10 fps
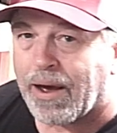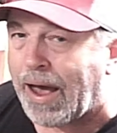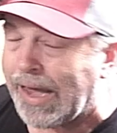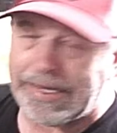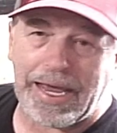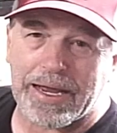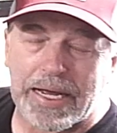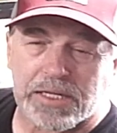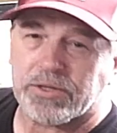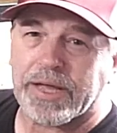I can't
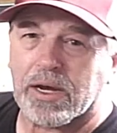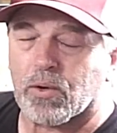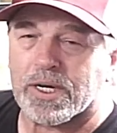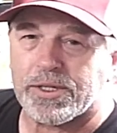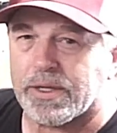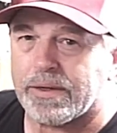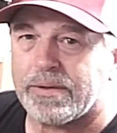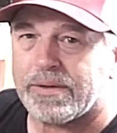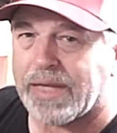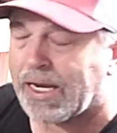answer that question.
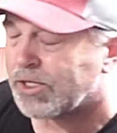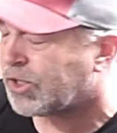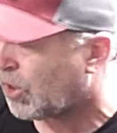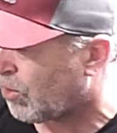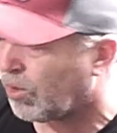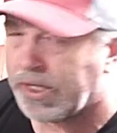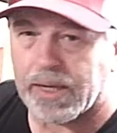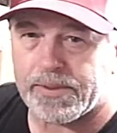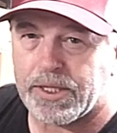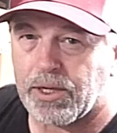That is totally
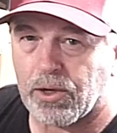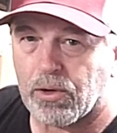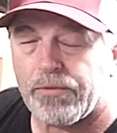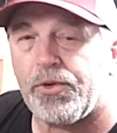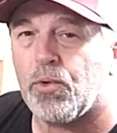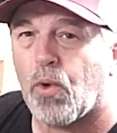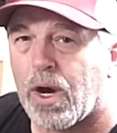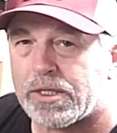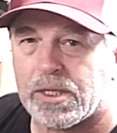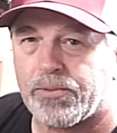up to you. If you
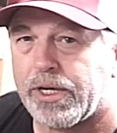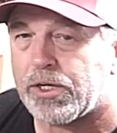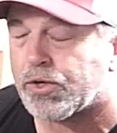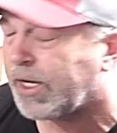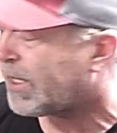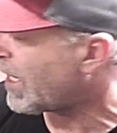want to pre-treat,